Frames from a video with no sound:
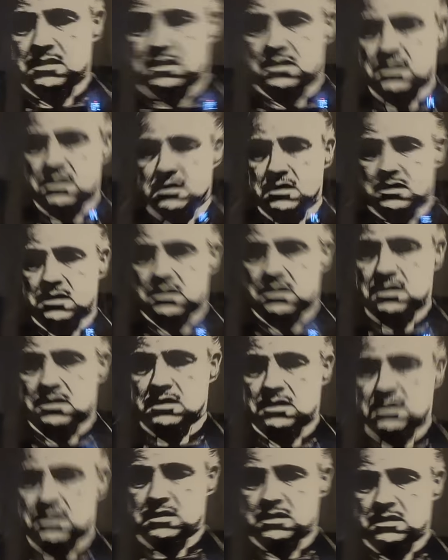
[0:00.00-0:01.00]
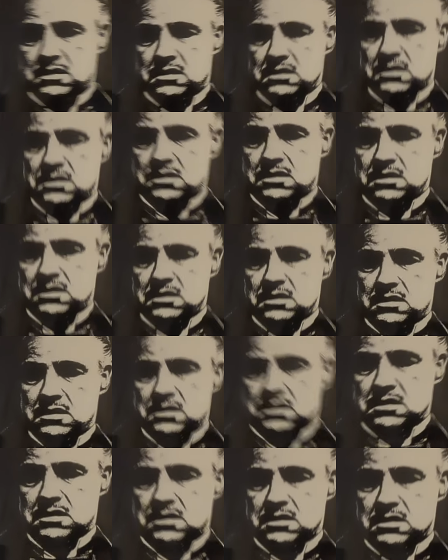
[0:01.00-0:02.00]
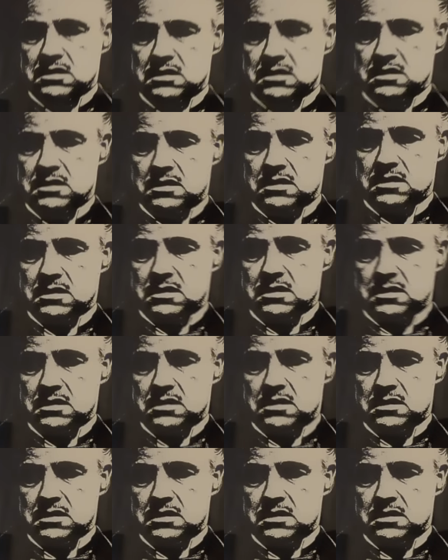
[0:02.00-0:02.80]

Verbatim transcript: This is a classic and one of the top rated